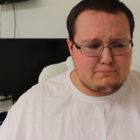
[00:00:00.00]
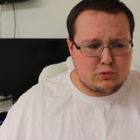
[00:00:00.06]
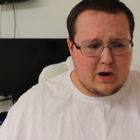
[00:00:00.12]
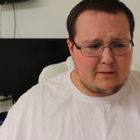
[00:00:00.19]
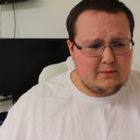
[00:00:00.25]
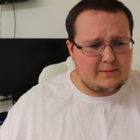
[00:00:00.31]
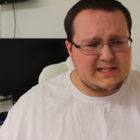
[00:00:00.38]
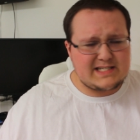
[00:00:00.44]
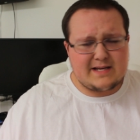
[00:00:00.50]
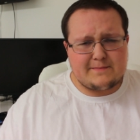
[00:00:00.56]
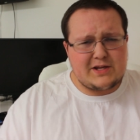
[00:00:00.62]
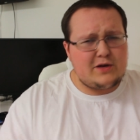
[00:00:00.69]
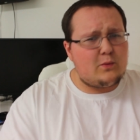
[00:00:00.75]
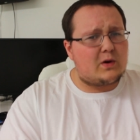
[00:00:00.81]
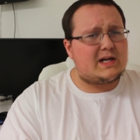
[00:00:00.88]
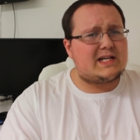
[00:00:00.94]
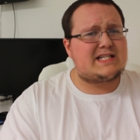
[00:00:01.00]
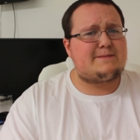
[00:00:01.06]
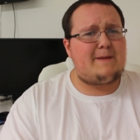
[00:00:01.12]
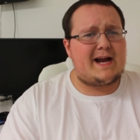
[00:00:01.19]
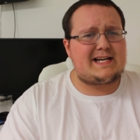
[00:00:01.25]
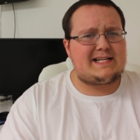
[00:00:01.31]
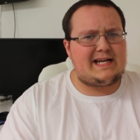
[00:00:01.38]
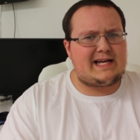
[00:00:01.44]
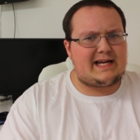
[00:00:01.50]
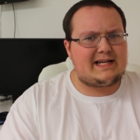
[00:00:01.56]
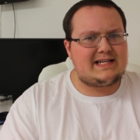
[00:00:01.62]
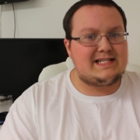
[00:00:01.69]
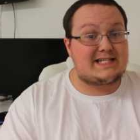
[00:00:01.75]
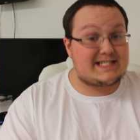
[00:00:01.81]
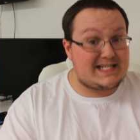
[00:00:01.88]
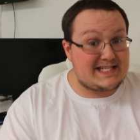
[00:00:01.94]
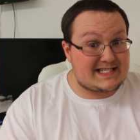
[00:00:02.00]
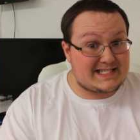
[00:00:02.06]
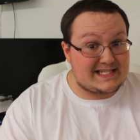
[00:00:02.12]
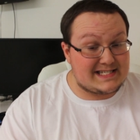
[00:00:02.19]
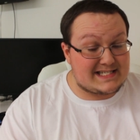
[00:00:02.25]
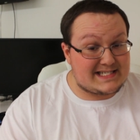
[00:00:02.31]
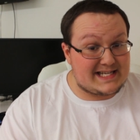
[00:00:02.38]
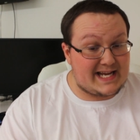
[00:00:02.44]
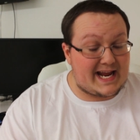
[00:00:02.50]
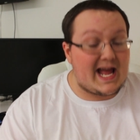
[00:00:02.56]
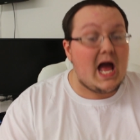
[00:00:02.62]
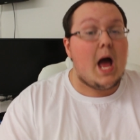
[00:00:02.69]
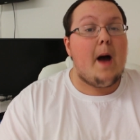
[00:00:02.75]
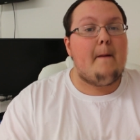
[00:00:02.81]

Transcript: probably something you weren't expecting. Consistency.